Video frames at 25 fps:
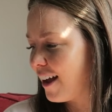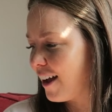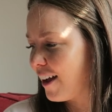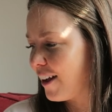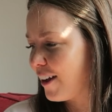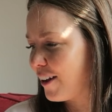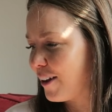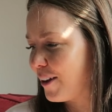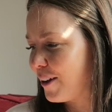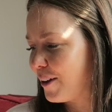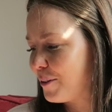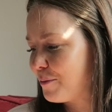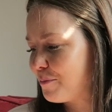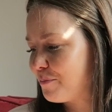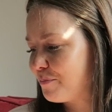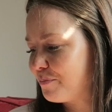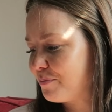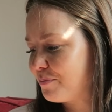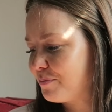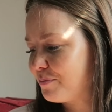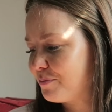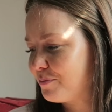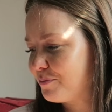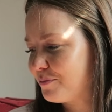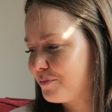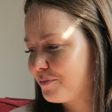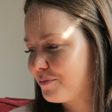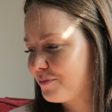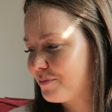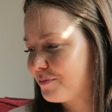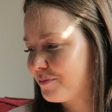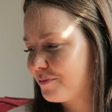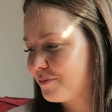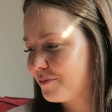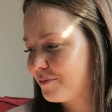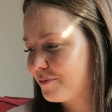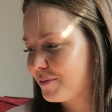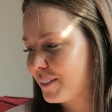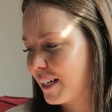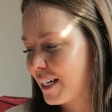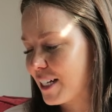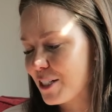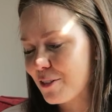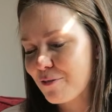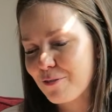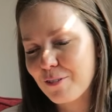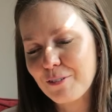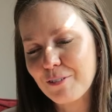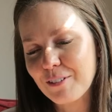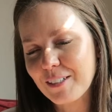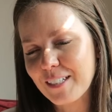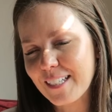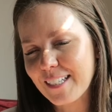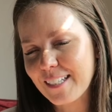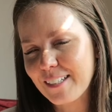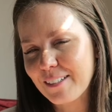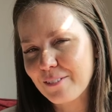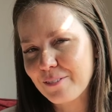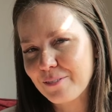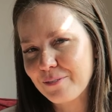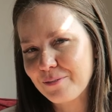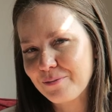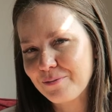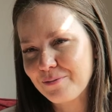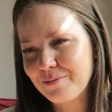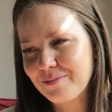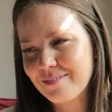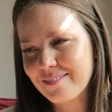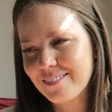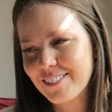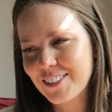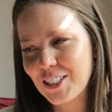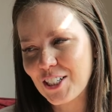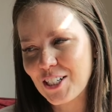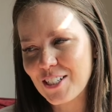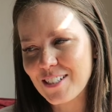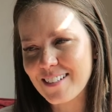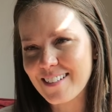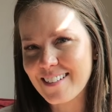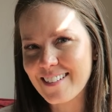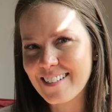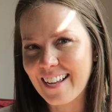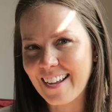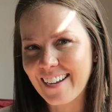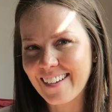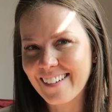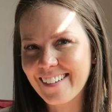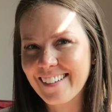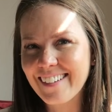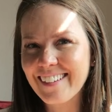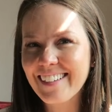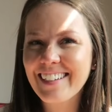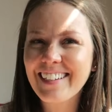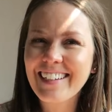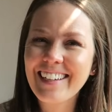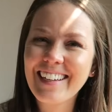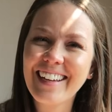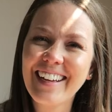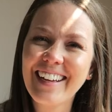I just feel really cheesy saying it.